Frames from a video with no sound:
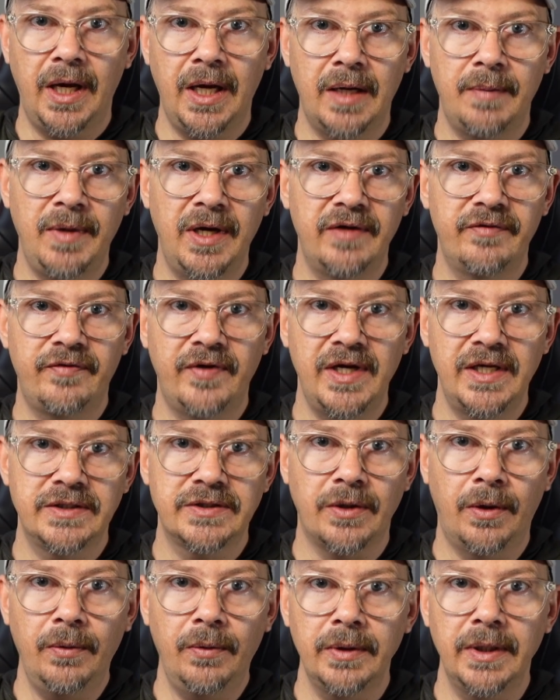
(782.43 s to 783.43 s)
animate
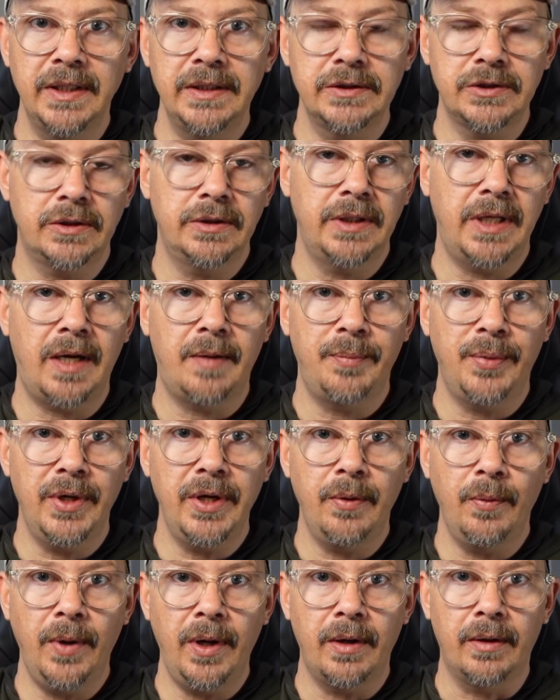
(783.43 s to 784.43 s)
face only turned out
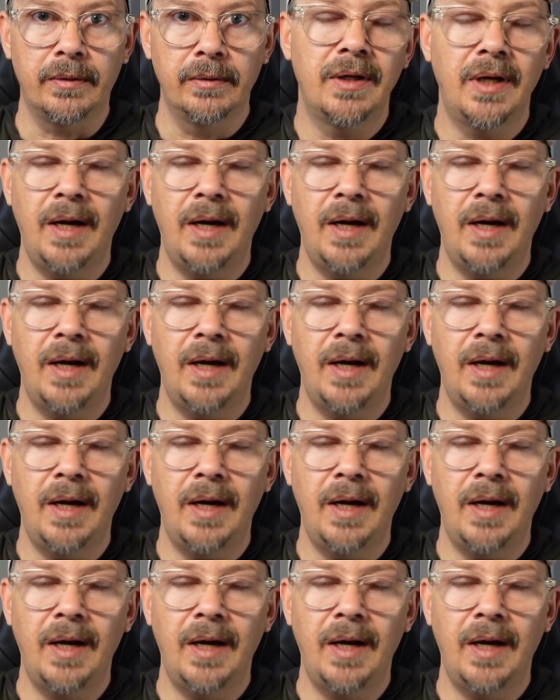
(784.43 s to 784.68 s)
pretty well.